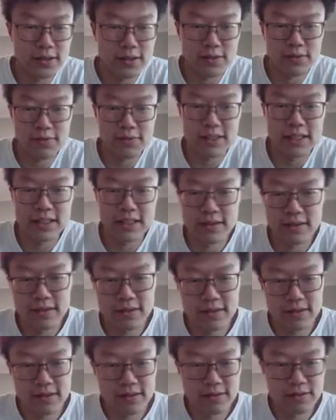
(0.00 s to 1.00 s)
then just read
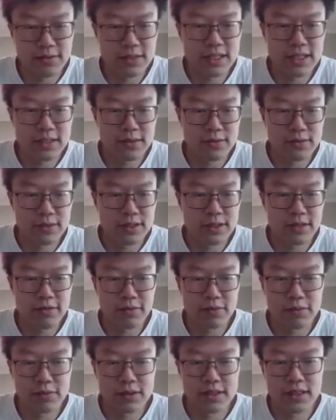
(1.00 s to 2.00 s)
in
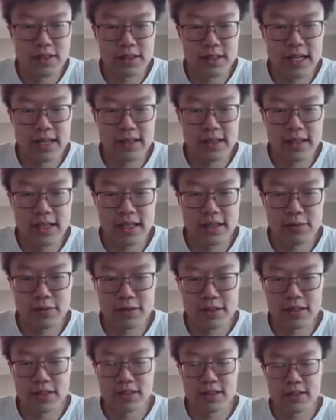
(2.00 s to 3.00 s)
whichever position at the kth
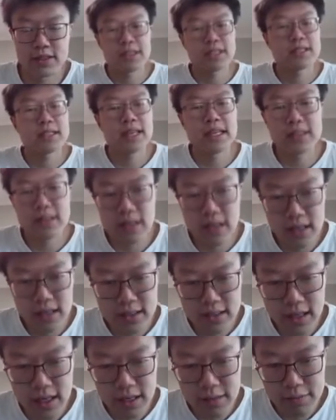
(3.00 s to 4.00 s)
position. But this takes a
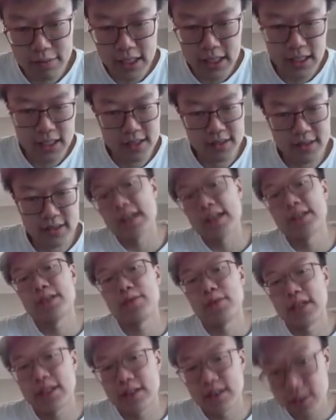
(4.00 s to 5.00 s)
lot of time, and it's not a
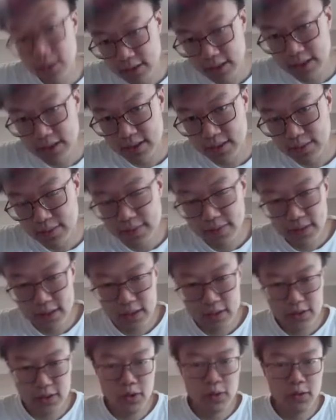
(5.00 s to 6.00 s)
good way to do this.
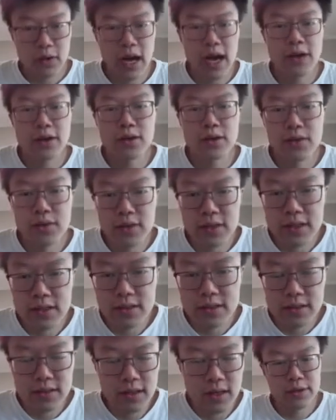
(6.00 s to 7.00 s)
So how do you do
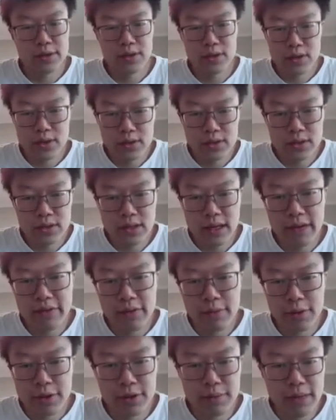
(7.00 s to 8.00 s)
this? What you do is you
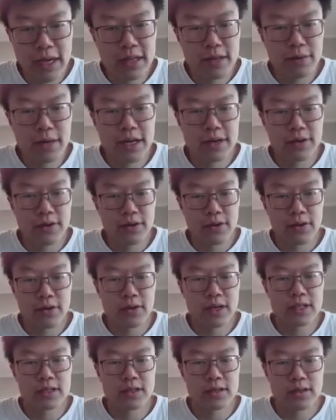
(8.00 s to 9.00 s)
have to build a mathematical
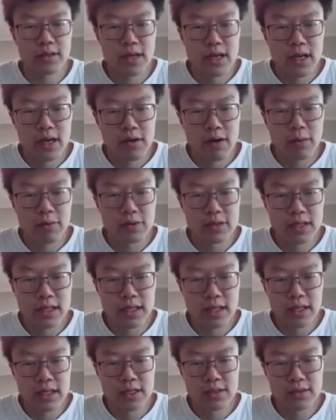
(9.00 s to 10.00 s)
equation
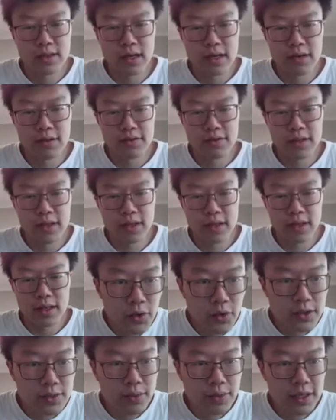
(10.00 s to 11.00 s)
representing each of the
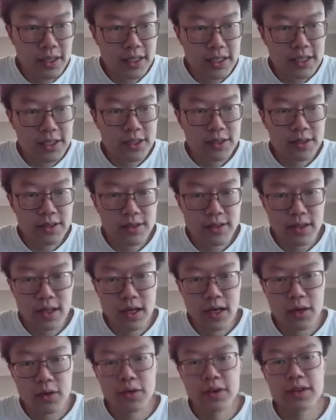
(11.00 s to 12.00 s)
corresponding digits
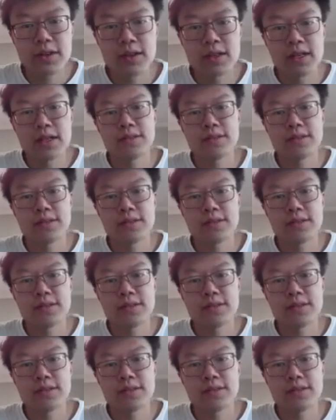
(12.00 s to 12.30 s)
with